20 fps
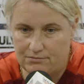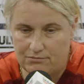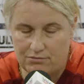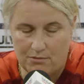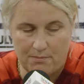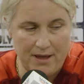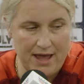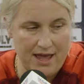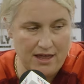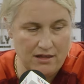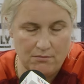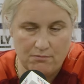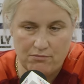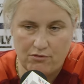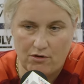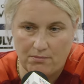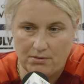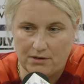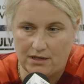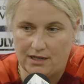prepare them
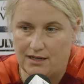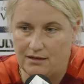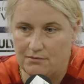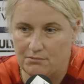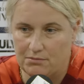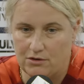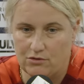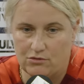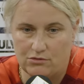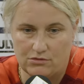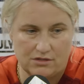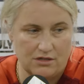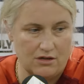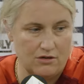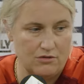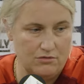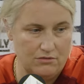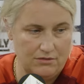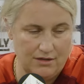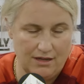properly, but
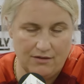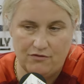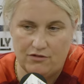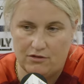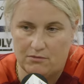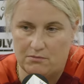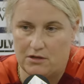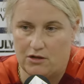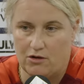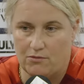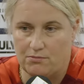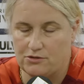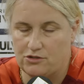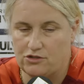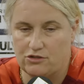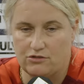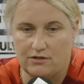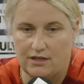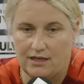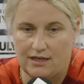also give them the
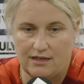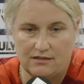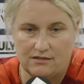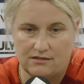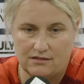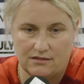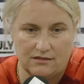opportunities.